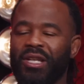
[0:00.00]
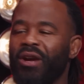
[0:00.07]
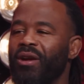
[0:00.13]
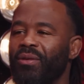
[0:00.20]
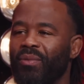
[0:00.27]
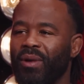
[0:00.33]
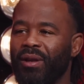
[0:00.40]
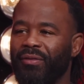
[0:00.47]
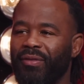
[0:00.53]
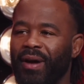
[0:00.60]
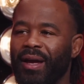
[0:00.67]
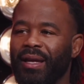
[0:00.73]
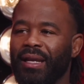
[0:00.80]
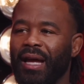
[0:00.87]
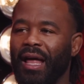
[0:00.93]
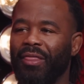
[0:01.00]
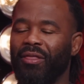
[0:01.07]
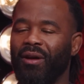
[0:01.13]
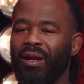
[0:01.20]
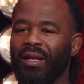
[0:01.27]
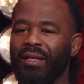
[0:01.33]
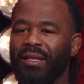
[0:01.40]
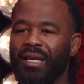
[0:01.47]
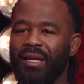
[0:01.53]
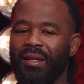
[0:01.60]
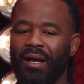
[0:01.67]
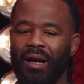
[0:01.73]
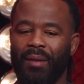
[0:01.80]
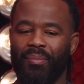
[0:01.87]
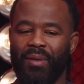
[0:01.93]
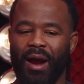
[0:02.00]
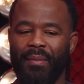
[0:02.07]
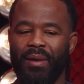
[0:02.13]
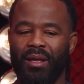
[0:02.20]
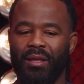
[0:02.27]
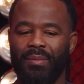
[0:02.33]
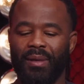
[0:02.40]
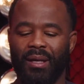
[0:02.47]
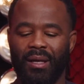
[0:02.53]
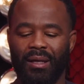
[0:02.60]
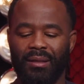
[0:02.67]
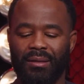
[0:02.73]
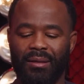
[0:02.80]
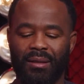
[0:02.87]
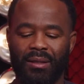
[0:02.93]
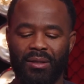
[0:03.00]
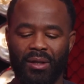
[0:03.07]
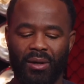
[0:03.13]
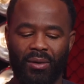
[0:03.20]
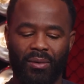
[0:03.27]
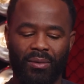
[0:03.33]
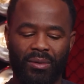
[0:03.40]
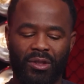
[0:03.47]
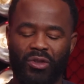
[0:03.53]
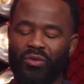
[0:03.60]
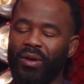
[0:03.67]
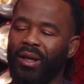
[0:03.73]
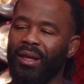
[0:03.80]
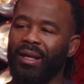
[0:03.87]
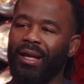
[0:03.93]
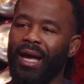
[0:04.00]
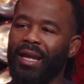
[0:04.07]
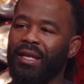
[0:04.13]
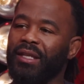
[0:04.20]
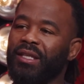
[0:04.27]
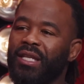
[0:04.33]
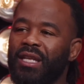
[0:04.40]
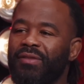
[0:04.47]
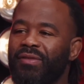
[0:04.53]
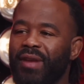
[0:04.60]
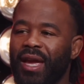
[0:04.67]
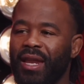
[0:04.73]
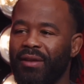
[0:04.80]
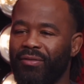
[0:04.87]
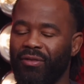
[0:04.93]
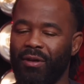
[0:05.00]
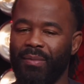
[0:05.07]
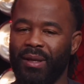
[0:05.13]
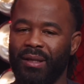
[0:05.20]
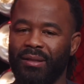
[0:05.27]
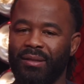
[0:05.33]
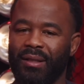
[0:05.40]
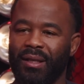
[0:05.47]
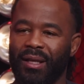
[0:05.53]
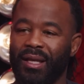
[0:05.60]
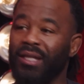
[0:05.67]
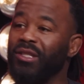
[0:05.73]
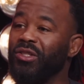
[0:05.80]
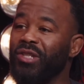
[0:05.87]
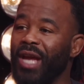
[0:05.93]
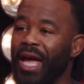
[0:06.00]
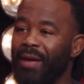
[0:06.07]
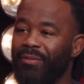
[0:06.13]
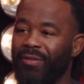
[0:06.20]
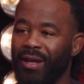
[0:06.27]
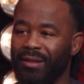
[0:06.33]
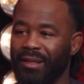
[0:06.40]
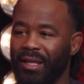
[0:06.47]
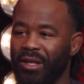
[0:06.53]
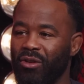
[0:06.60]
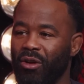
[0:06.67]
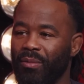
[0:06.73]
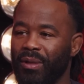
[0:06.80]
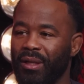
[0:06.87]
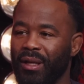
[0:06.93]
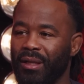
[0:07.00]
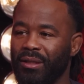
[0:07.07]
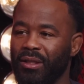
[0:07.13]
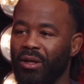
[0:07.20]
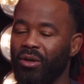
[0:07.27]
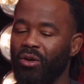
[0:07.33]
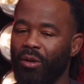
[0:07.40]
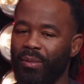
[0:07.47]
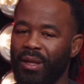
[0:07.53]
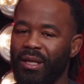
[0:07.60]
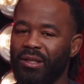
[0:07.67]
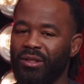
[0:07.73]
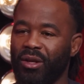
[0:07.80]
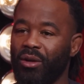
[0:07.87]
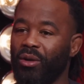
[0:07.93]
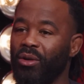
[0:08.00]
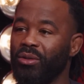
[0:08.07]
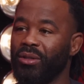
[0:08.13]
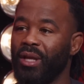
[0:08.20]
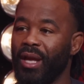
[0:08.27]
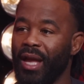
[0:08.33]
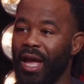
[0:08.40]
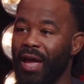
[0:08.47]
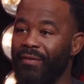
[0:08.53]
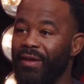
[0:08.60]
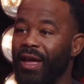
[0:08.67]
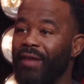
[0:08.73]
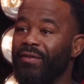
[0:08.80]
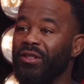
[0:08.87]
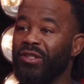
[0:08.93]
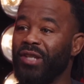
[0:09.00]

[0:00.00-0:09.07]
Jared won the fight. I thought he did uh, primarily because you know Strickland kind of deviated from his his jab fest that he normally does. You know, normally he circles, have a heavy